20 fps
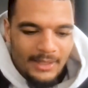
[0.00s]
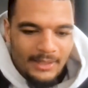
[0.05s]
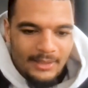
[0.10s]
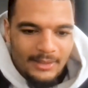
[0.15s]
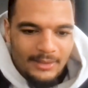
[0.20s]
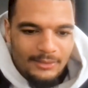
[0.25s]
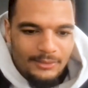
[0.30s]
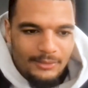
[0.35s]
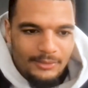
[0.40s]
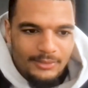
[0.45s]

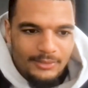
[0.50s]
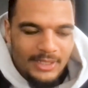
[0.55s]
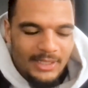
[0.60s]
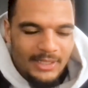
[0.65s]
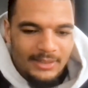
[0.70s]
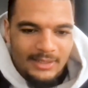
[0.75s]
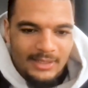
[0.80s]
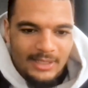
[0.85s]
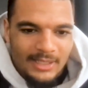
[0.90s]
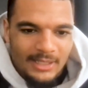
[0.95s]
You know,
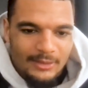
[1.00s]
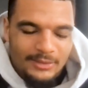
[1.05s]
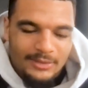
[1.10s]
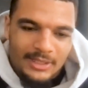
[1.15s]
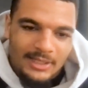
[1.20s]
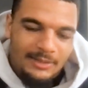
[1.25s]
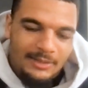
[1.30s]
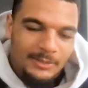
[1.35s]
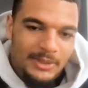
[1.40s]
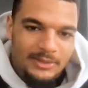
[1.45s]
like I'm
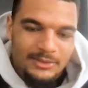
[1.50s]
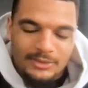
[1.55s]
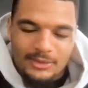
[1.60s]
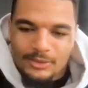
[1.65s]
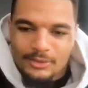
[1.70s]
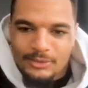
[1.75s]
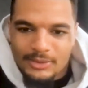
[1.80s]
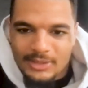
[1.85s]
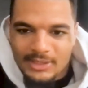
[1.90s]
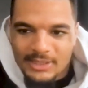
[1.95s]
saying about
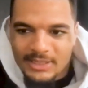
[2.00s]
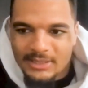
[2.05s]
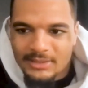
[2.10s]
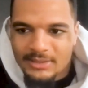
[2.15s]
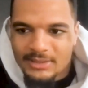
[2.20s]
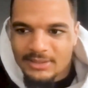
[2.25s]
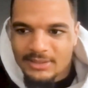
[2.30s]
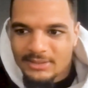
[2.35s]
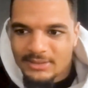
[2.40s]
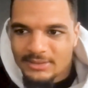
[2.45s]
Joe,
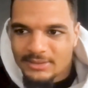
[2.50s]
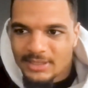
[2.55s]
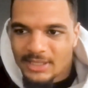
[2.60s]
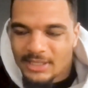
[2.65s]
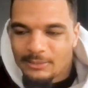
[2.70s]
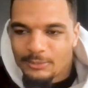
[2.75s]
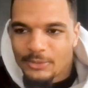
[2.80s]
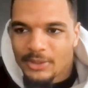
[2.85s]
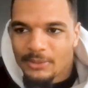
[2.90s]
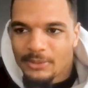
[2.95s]
he's the
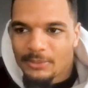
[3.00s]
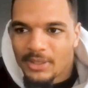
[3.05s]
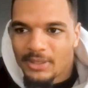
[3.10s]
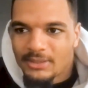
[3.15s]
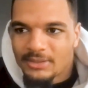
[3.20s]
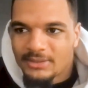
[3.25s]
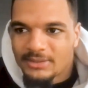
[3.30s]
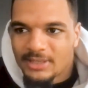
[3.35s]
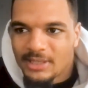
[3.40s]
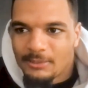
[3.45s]
same way
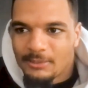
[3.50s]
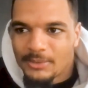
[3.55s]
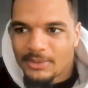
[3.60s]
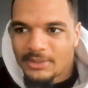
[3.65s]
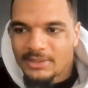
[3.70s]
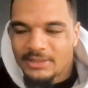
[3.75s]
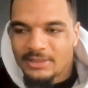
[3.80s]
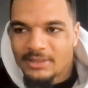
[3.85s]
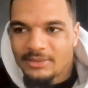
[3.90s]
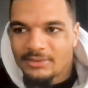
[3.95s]
about just how
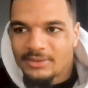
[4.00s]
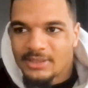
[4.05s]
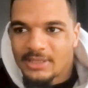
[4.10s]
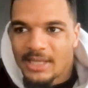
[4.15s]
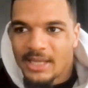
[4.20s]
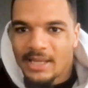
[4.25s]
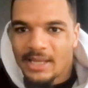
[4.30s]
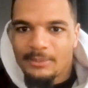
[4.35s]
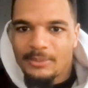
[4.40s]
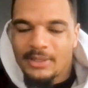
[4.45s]
much he loves the
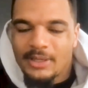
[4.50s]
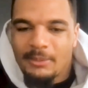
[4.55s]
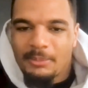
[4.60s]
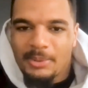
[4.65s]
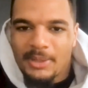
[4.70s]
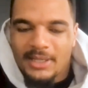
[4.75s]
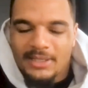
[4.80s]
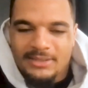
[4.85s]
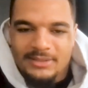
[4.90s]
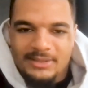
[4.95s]
game, how
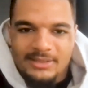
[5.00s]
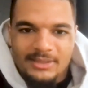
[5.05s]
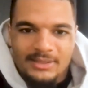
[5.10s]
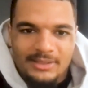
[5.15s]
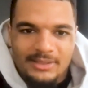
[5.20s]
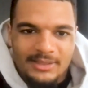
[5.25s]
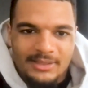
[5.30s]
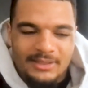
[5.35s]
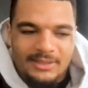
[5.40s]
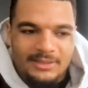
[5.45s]
passionate
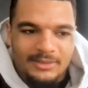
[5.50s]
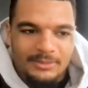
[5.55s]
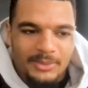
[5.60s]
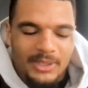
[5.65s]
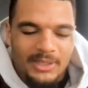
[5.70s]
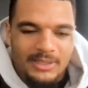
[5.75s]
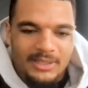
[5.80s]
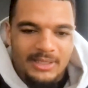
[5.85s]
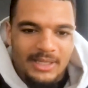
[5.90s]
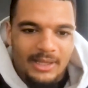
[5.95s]
he is
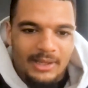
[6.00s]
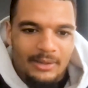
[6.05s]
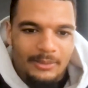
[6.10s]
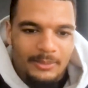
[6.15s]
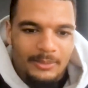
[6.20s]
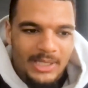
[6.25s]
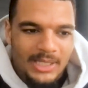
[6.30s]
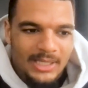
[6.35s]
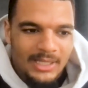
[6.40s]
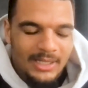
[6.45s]
about the game.
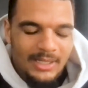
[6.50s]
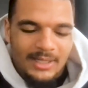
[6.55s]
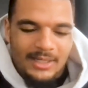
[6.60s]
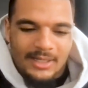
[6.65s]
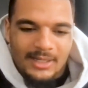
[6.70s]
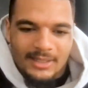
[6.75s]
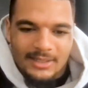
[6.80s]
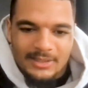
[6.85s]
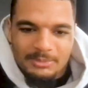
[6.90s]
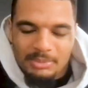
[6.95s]

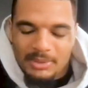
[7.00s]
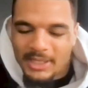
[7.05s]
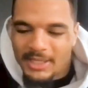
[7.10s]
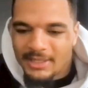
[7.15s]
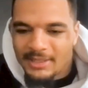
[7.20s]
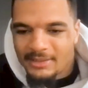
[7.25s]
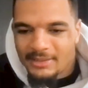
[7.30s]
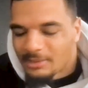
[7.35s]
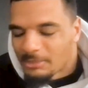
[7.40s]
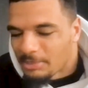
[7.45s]
He's
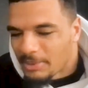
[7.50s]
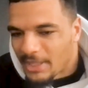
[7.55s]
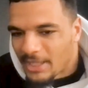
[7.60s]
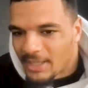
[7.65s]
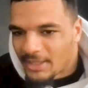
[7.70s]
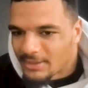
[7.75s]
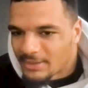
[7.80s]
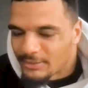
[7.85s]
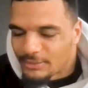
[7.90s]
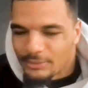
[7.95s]
played it in the
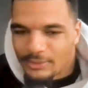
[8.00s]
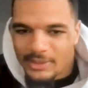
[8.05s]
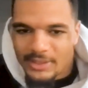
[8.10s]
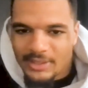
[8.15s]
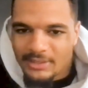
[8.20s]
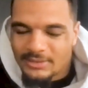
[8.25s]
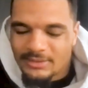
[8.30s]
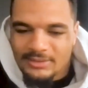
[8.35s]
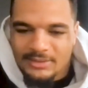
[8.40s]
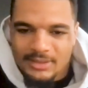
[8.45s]
past, so he
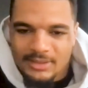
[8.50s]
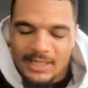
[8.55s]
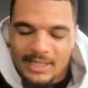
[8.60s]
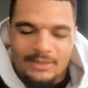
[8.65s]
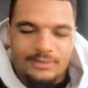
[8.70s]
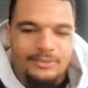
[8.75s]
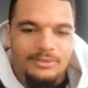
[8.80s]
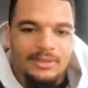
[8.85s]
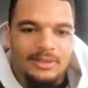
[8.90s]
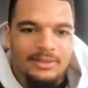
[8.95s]
has this
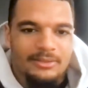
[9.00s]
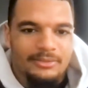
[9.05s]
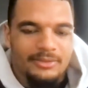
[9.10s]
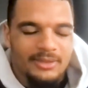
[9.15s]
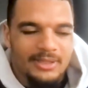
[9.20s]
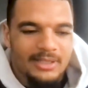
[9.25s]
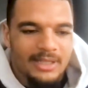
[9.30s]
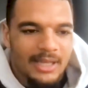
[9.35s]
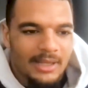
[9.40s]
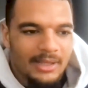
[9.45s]
natural love for
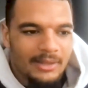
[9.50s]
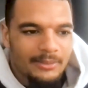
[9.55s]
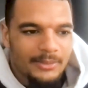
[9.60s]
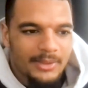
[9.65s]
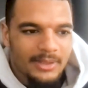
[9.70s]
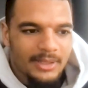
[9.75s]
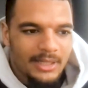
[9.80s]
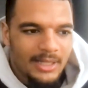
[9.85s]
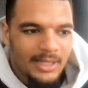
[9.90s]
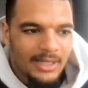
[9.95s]
the game.
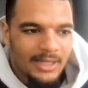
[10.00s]
And,